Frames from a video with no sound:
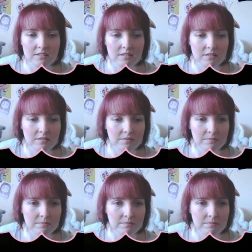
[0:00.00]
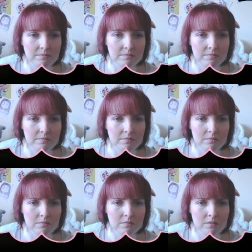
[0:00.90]

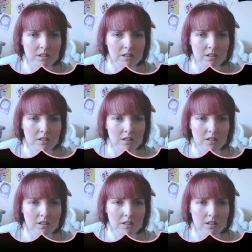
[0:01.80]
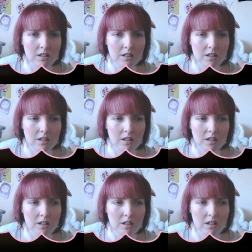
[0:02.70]

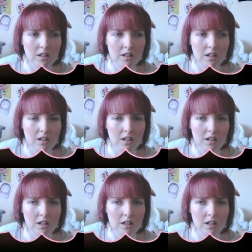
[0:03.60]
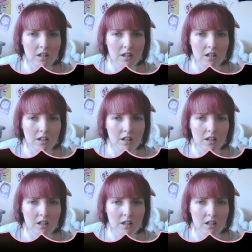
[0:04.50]
(no one is talking)